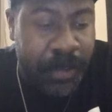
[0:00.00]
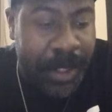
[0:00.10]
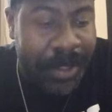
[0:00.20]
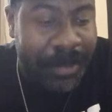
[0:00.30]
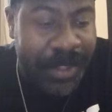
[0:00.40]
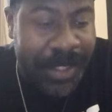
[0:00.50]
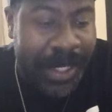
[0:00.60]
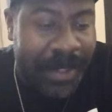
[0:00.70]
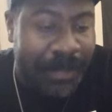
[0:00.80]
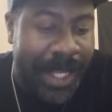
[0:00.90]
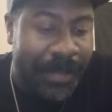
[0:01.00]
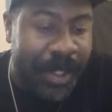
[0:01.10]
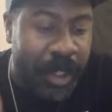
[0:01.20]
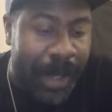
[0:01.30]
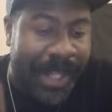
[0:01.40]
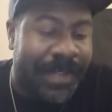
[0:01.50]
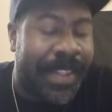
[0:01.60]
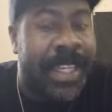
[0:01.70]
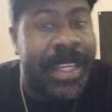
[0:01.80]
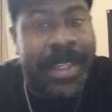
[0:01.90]
as well, which kind of made me go back and
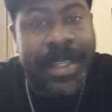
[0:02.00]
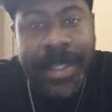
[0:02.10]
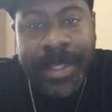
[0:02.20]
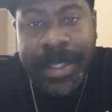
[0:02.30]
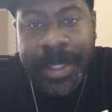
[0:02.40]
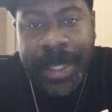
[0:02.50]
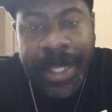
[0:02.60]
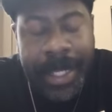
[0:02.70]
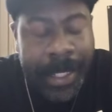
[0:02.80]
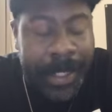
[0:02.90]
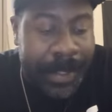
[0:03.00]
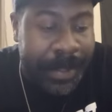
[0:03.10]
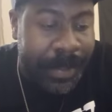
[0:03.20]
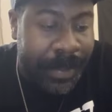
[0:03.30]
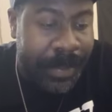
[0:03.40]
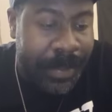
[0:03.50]
think. And